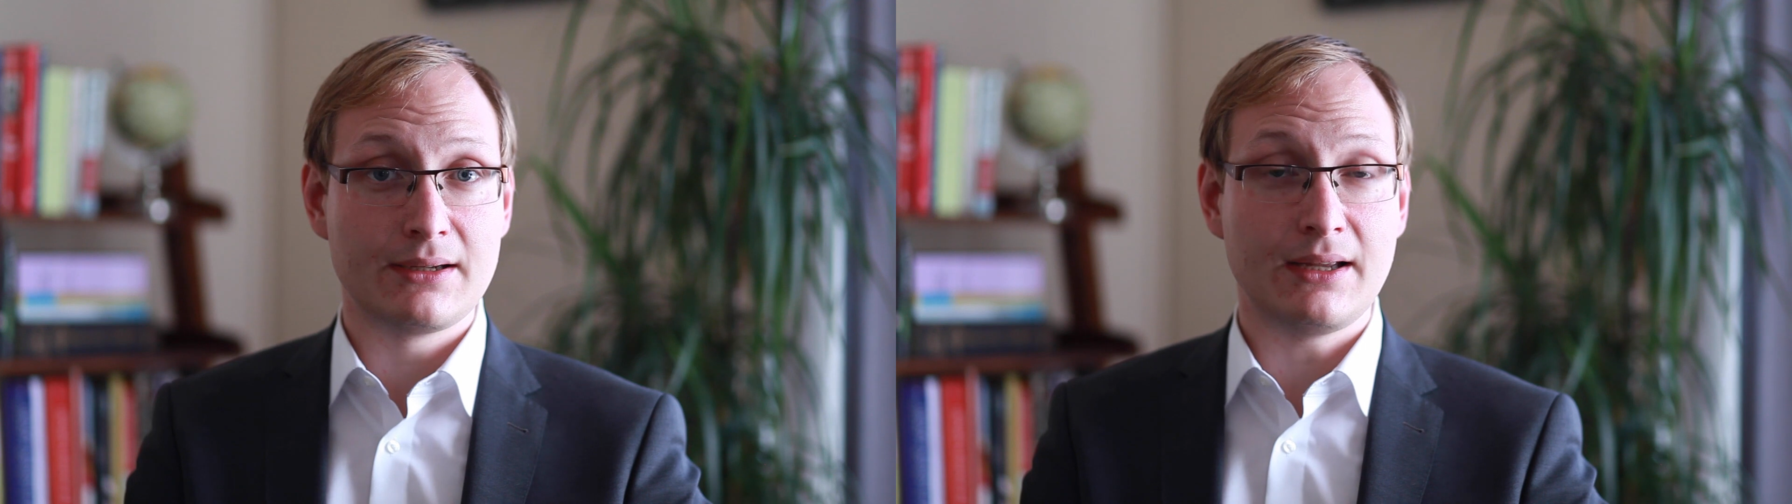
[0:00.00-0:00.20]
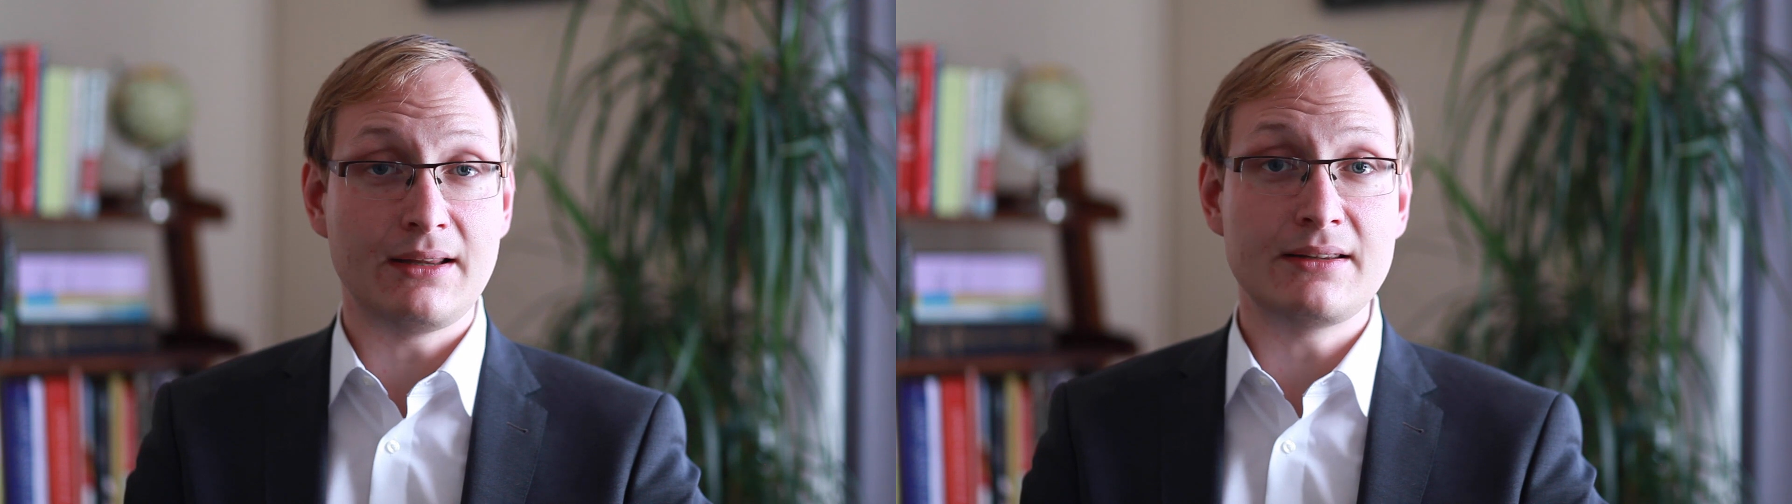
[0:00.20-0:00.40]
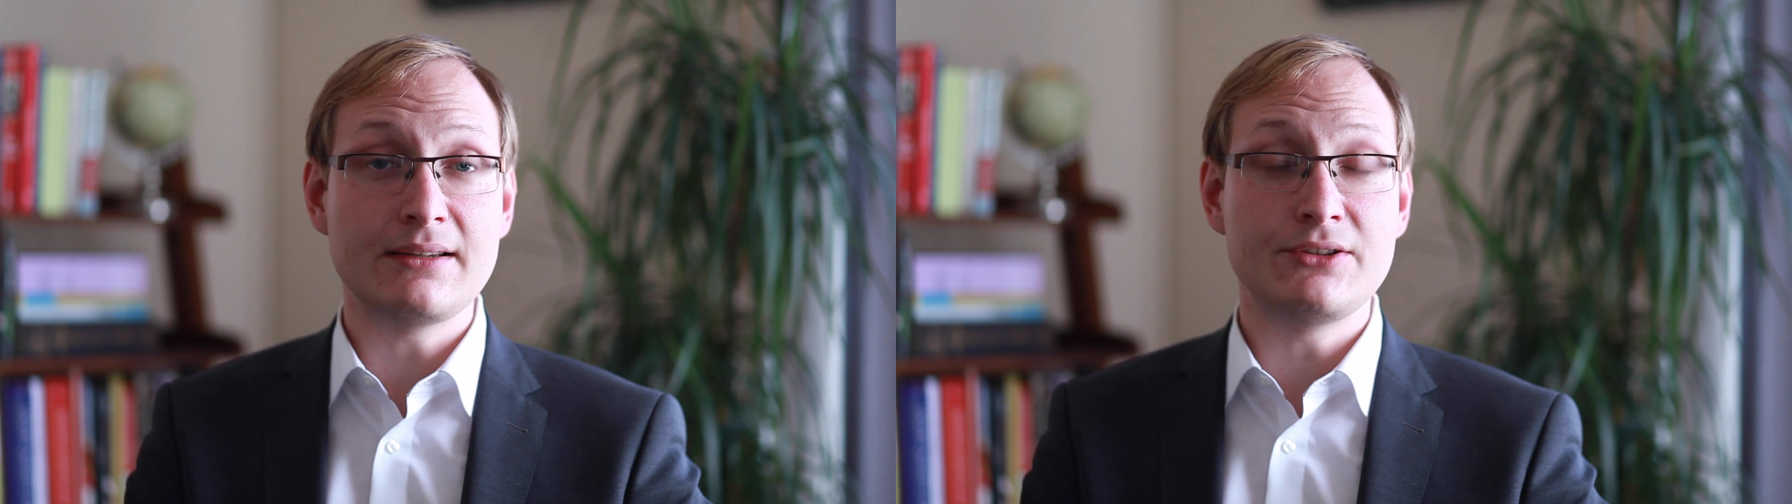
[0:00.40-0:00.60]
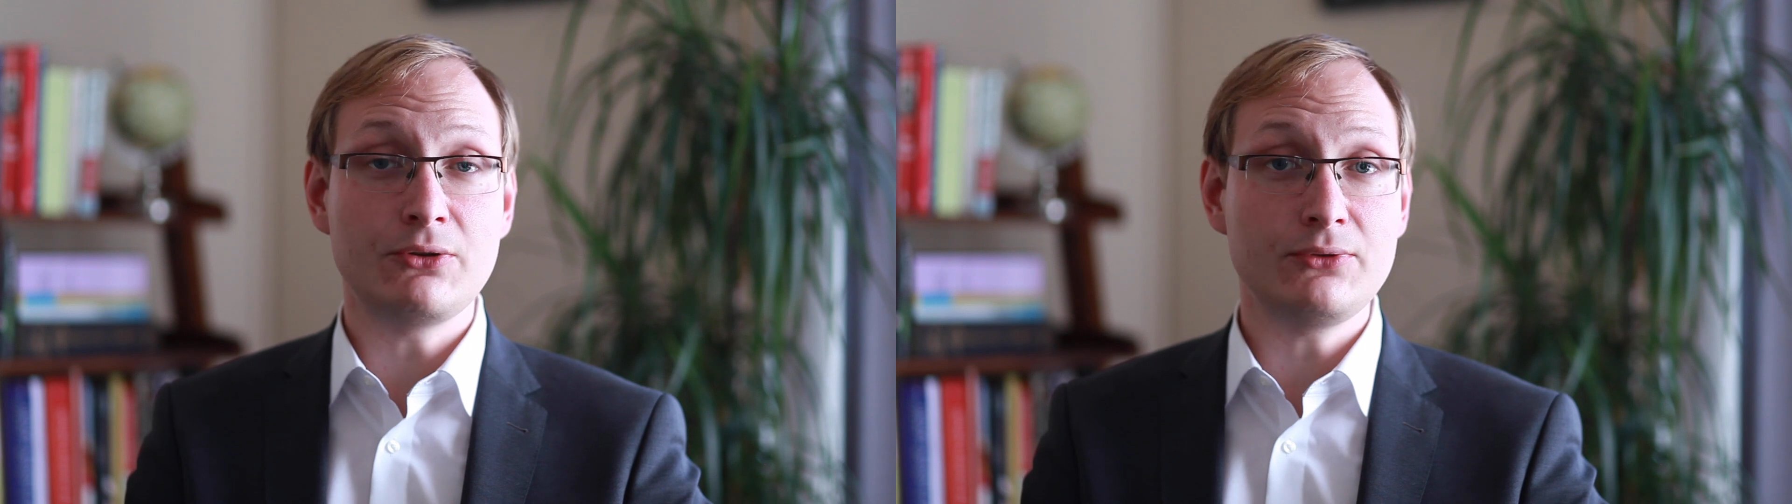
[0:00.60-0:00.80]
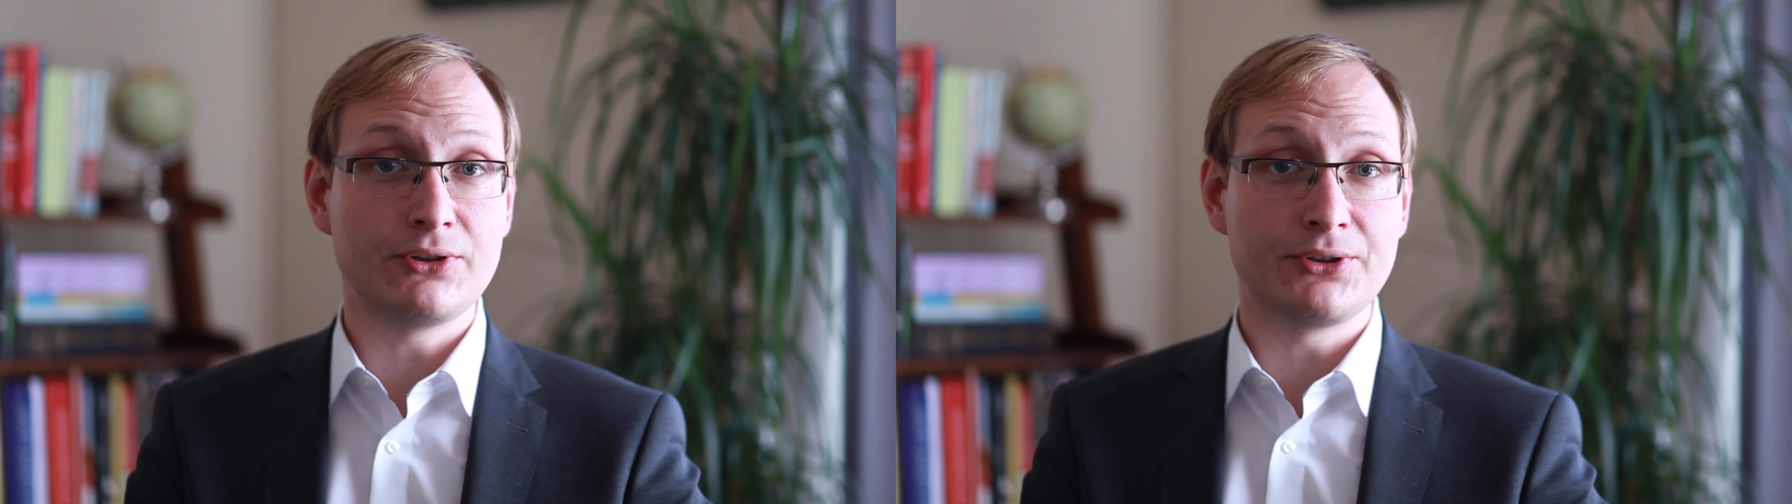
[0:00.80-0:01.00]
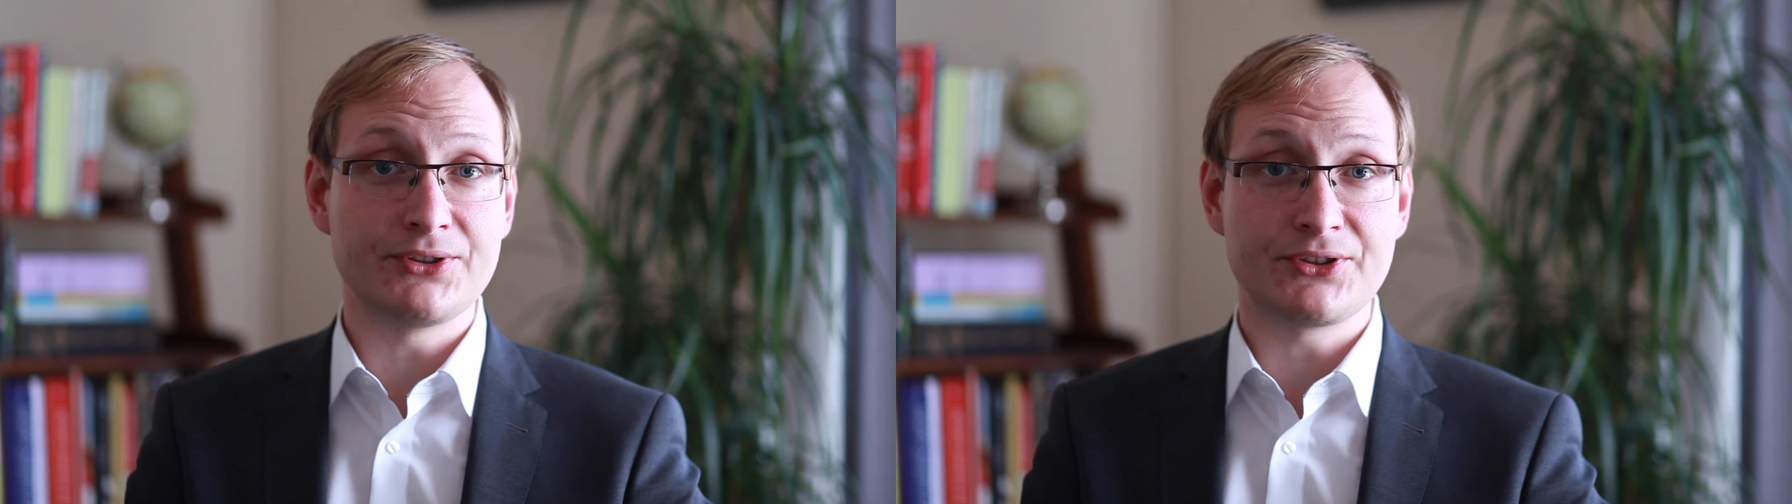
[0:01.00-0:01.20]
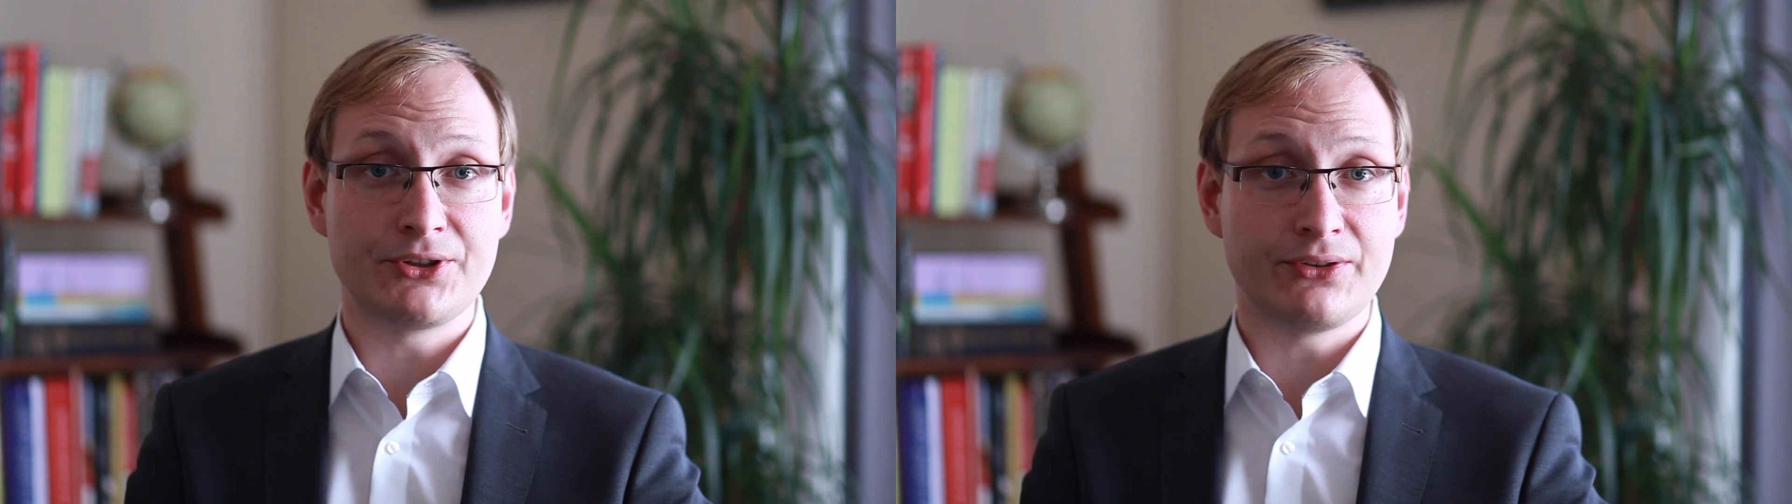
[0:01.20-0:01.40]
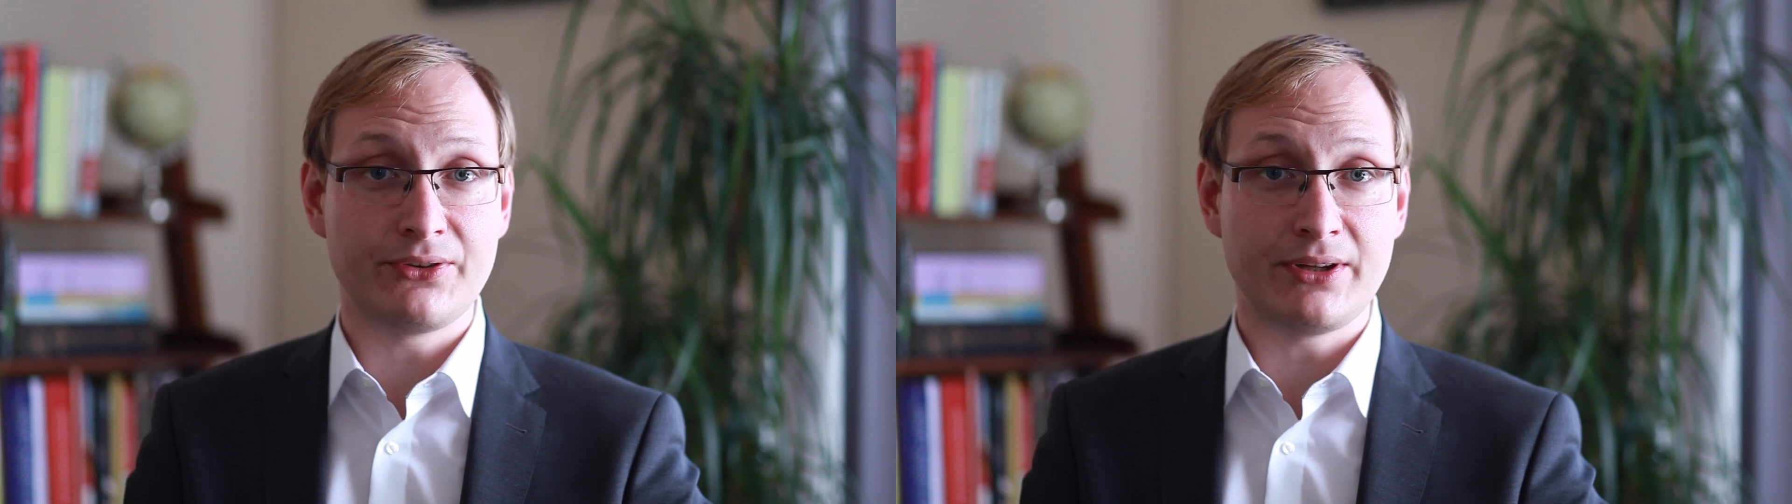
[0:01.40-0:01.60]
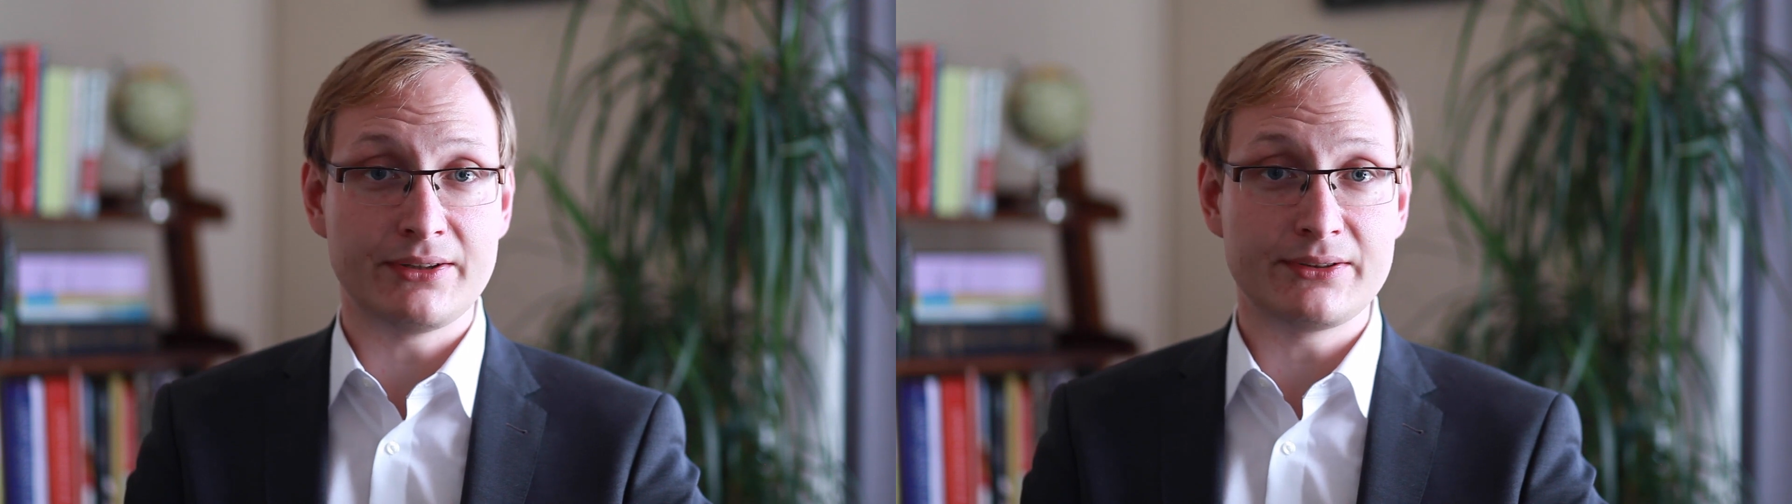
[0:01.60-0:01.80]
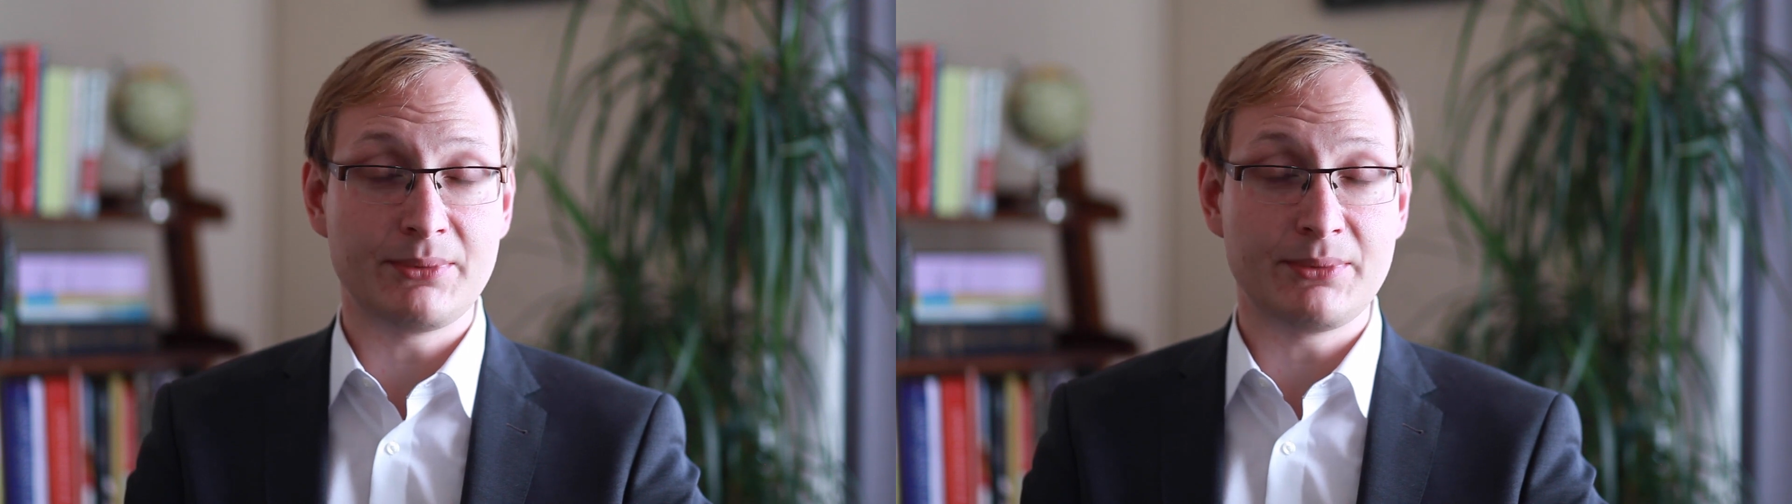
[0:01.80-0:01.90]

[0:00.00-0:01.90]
and that they don't learn certain things